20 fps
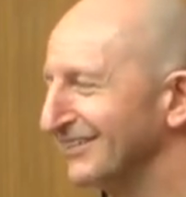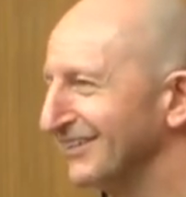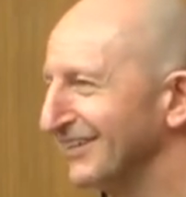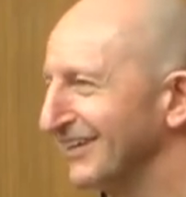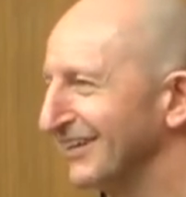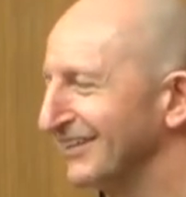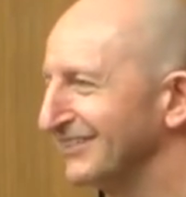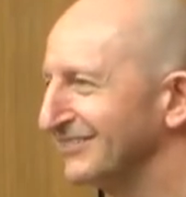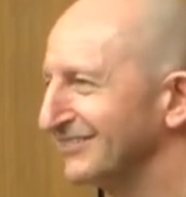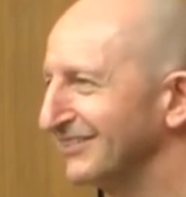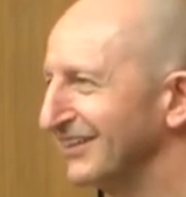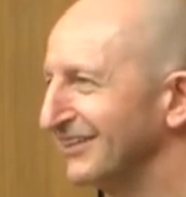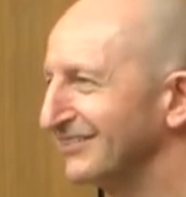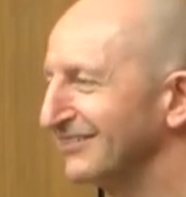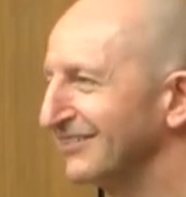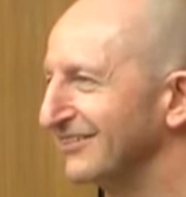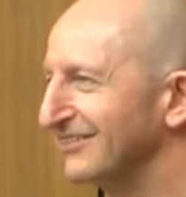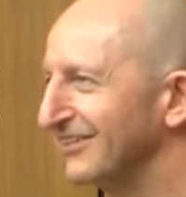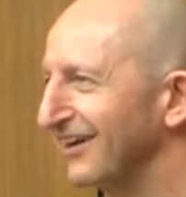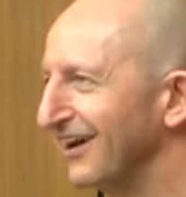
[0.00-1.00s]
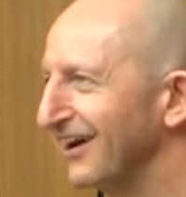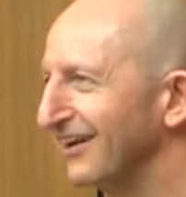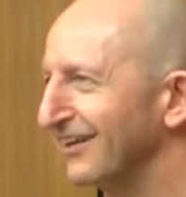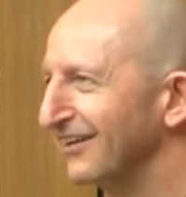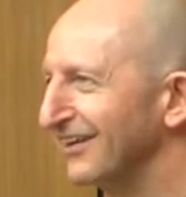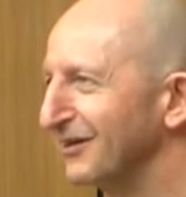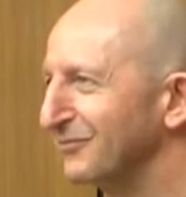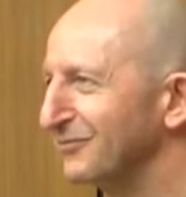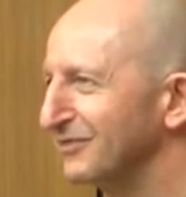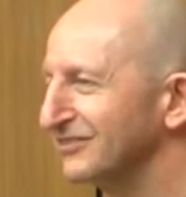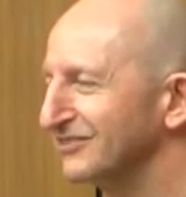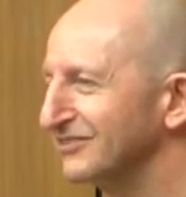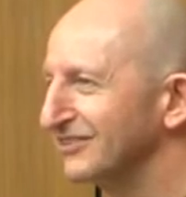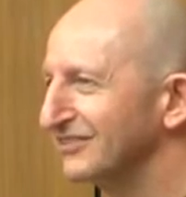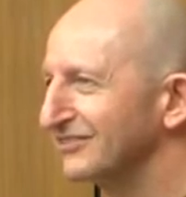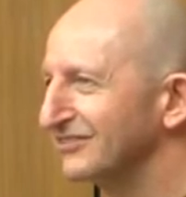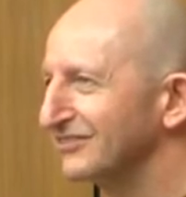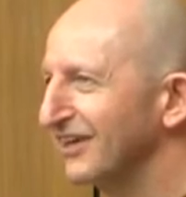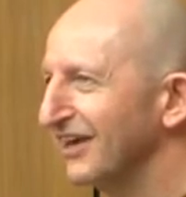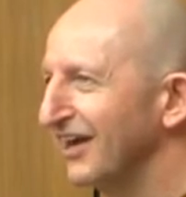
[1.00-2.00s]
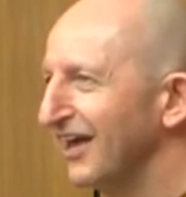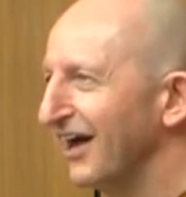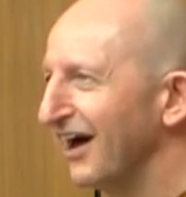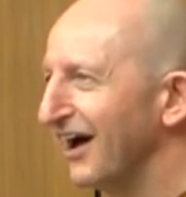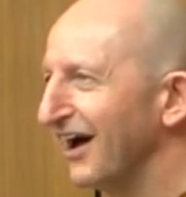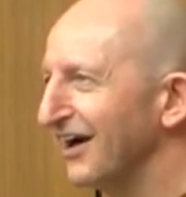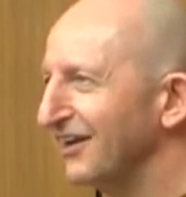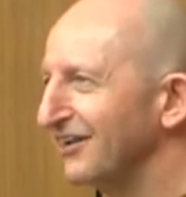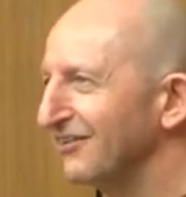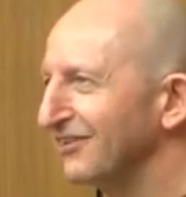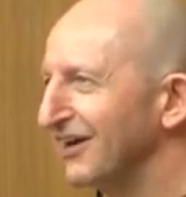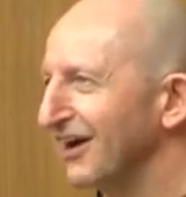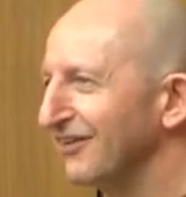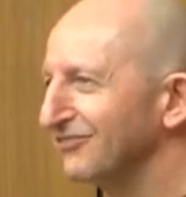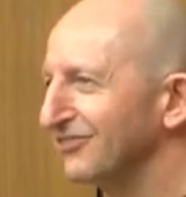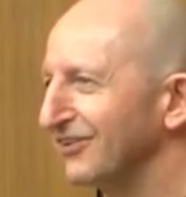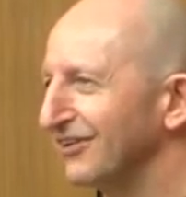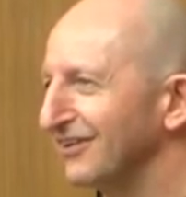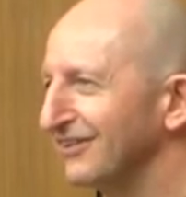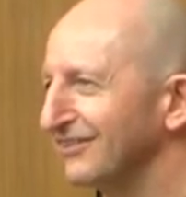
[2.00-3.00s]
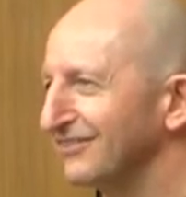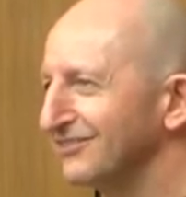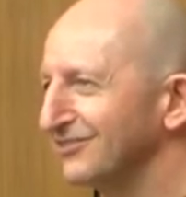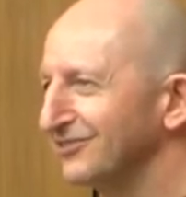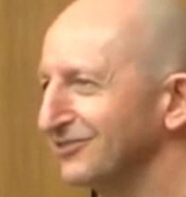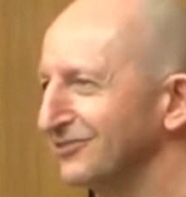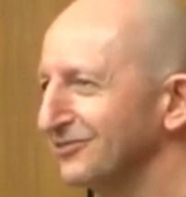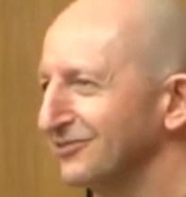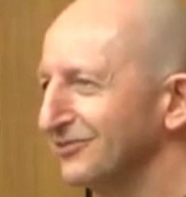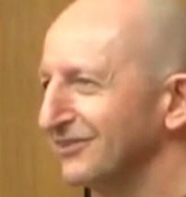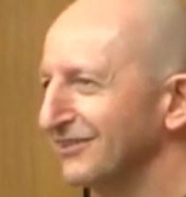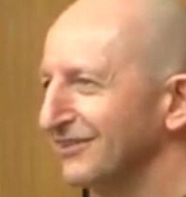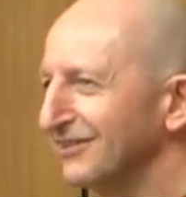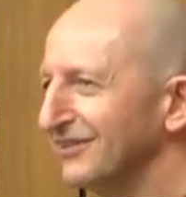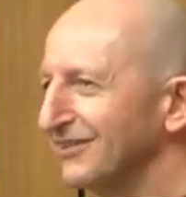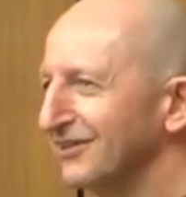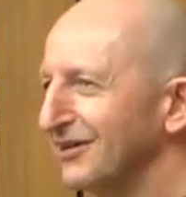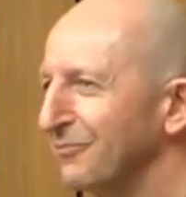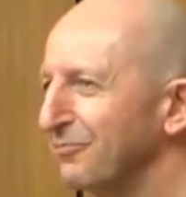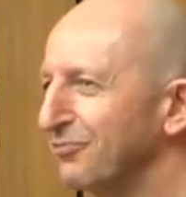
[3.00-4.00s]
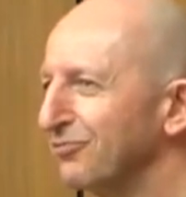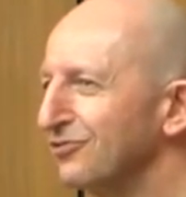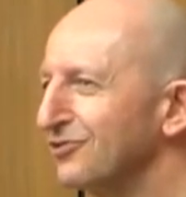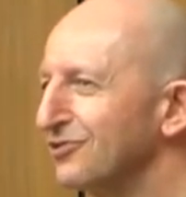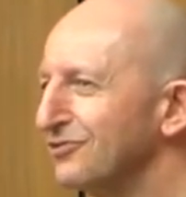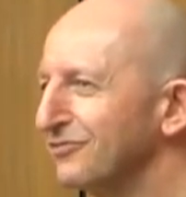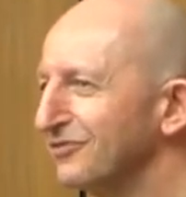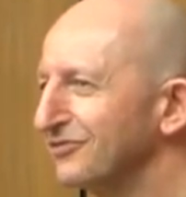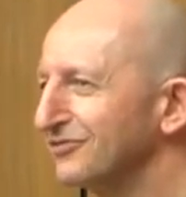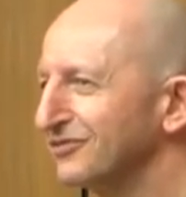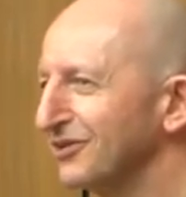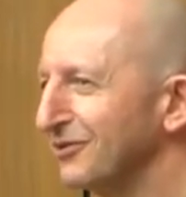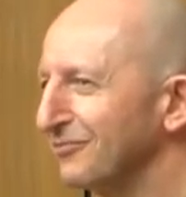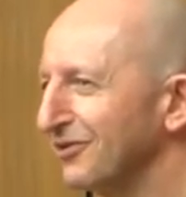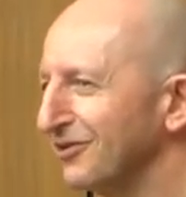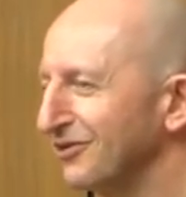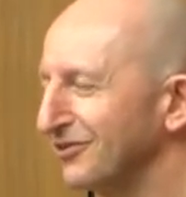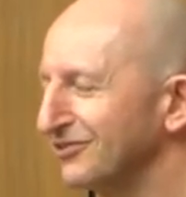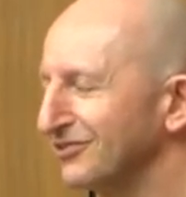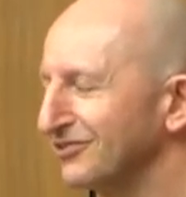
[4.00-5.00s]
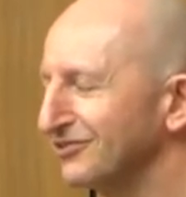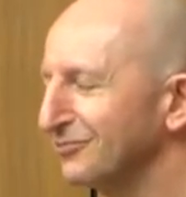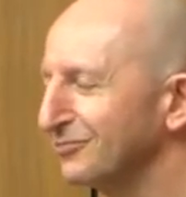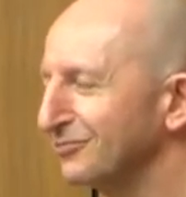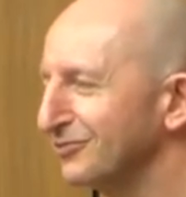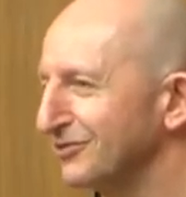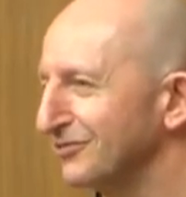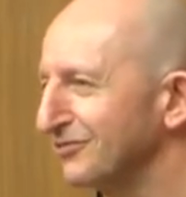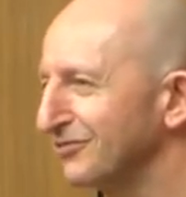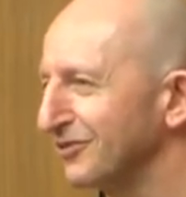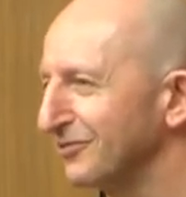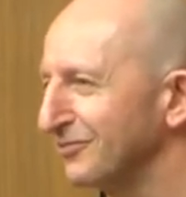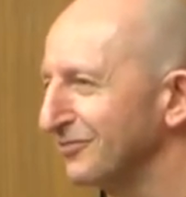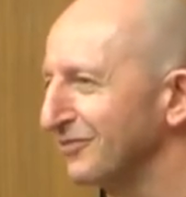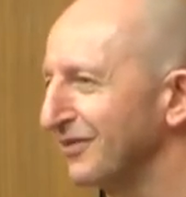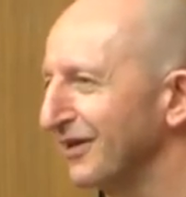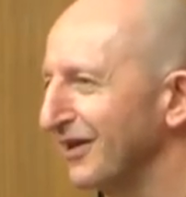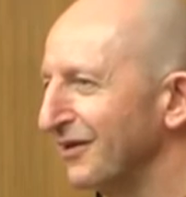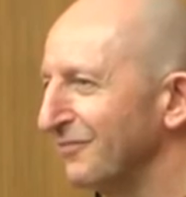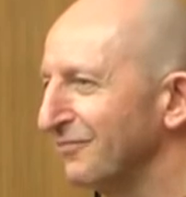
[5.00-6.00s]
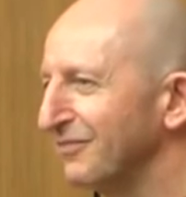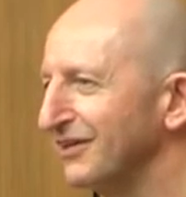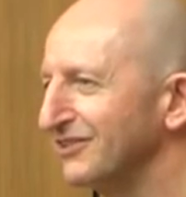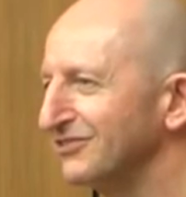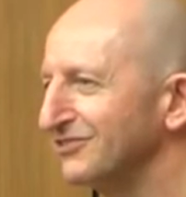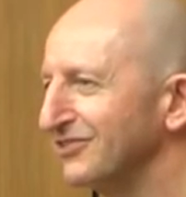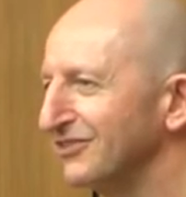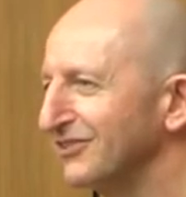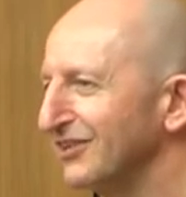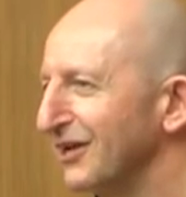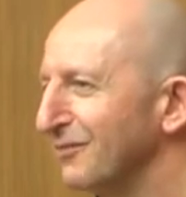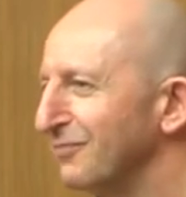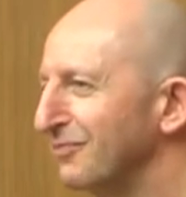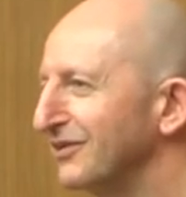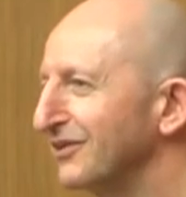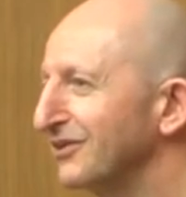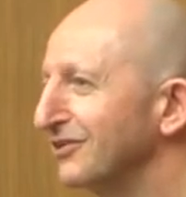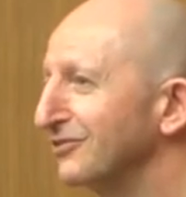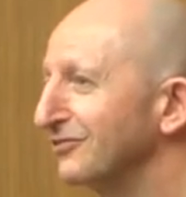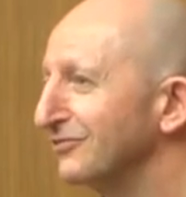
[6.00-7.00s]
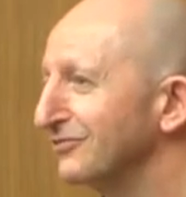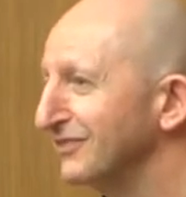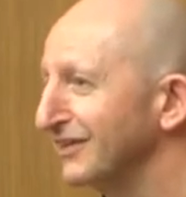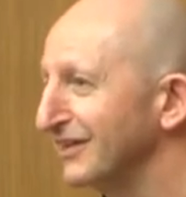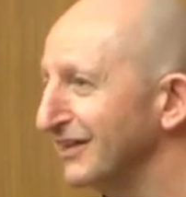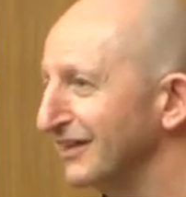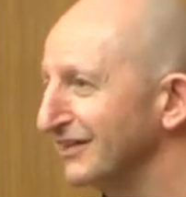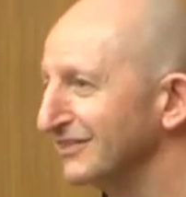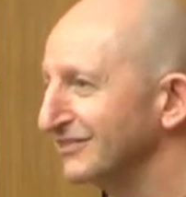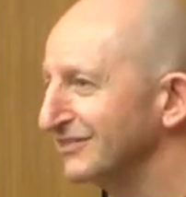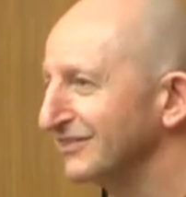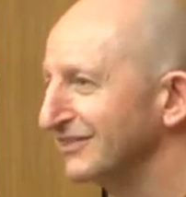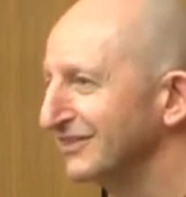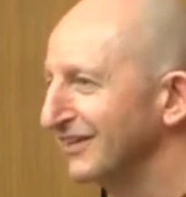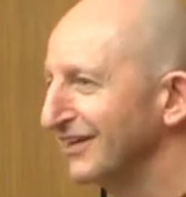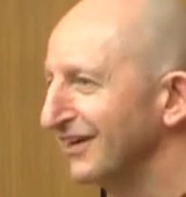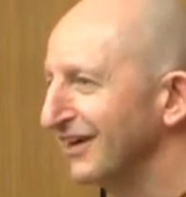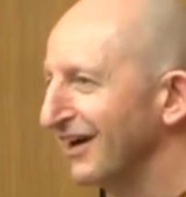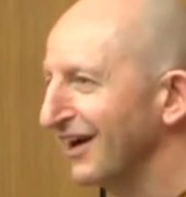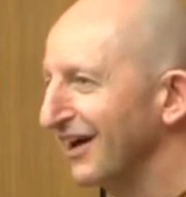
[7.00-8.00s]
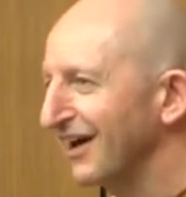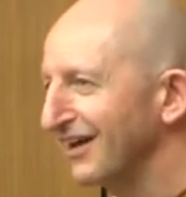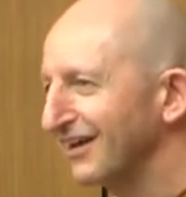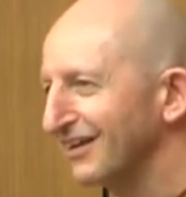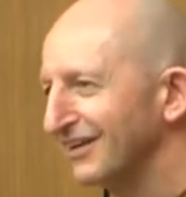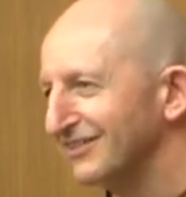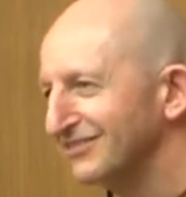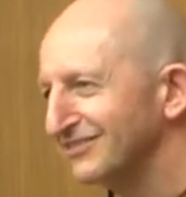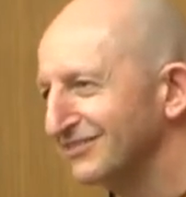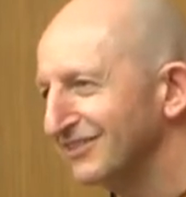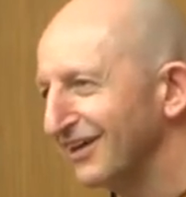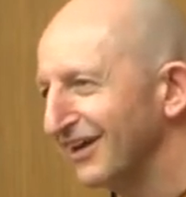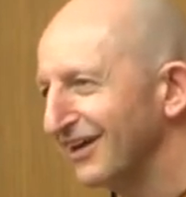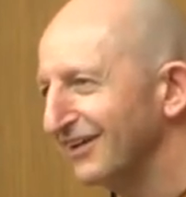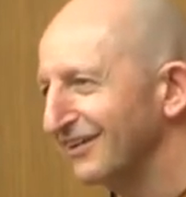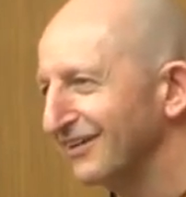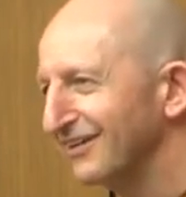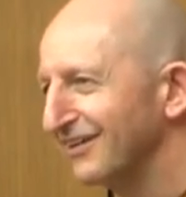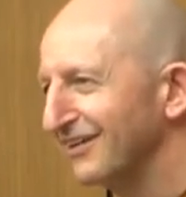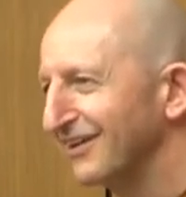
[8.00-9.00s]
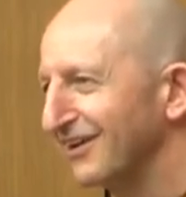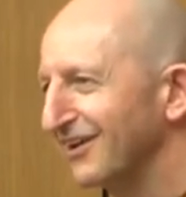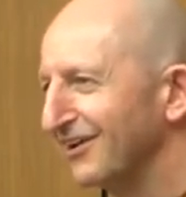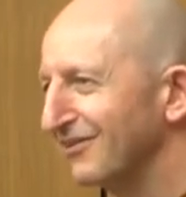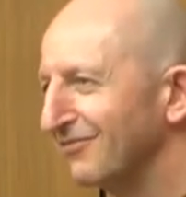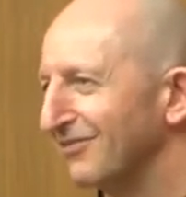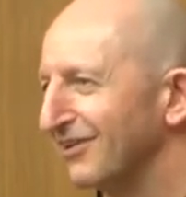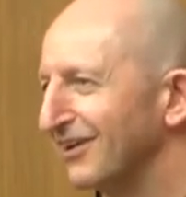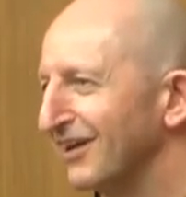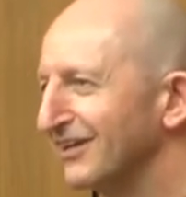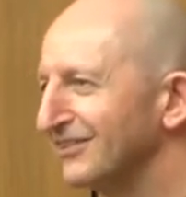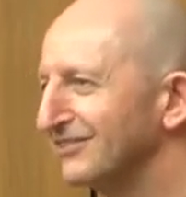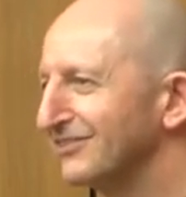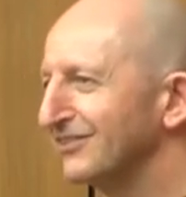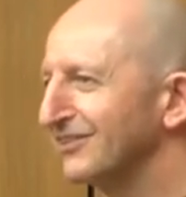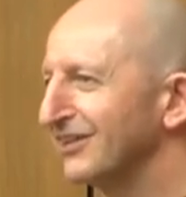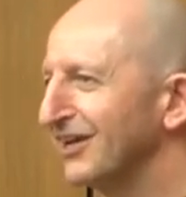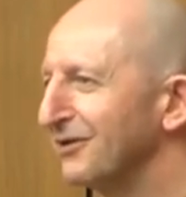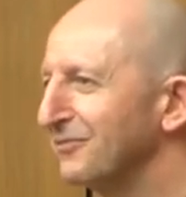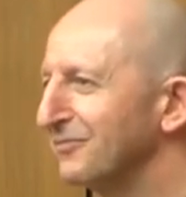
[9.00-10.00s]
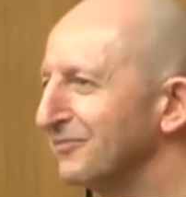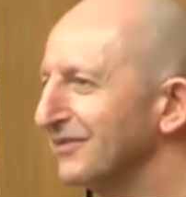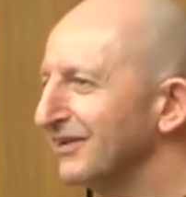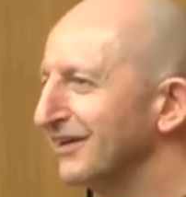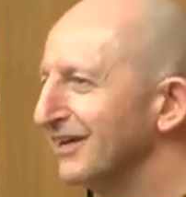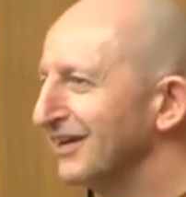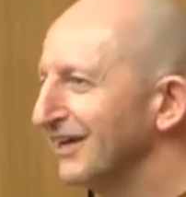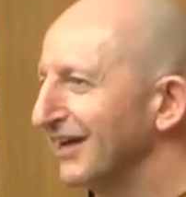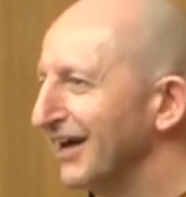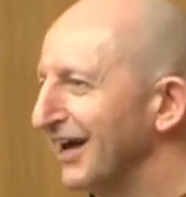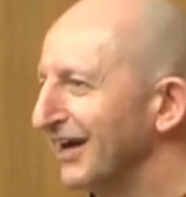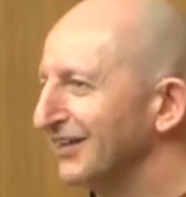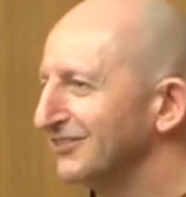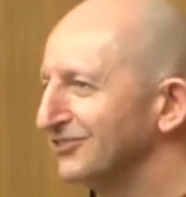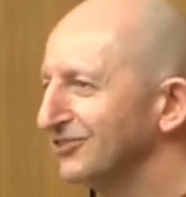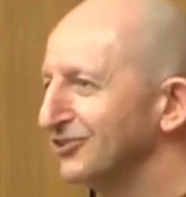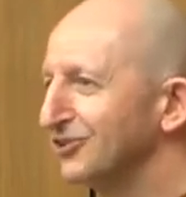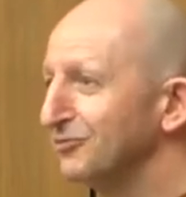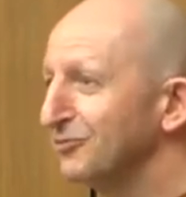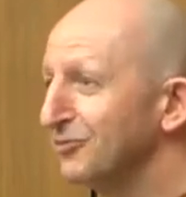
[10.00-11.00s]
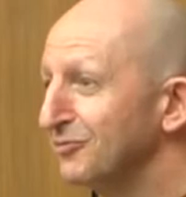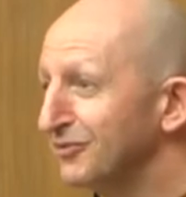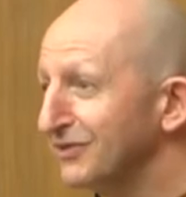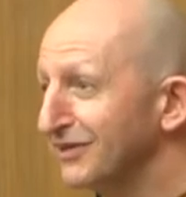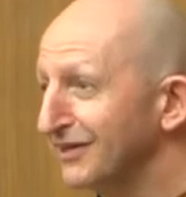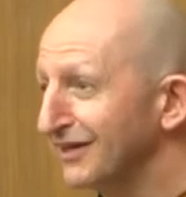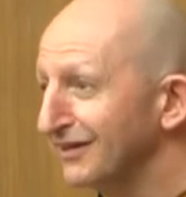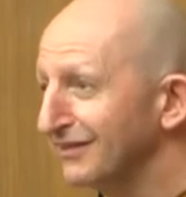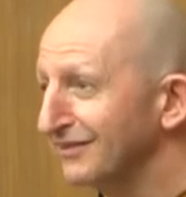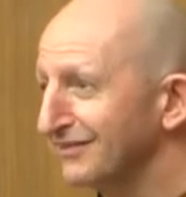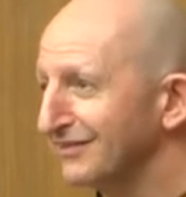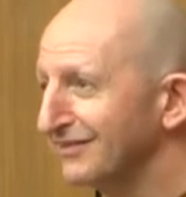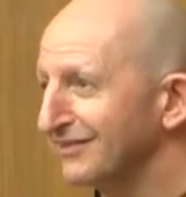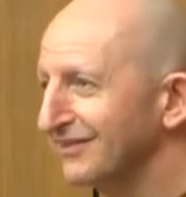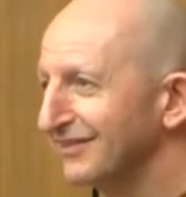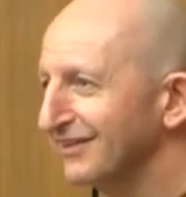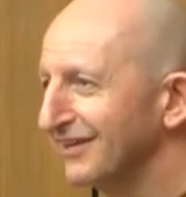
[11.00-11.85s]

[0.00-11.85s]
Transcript: that uh, it's it's entirely their business. I don't have to to approve of someone or disapprove of them based on their political feelings. I can instead relate to them as a human being.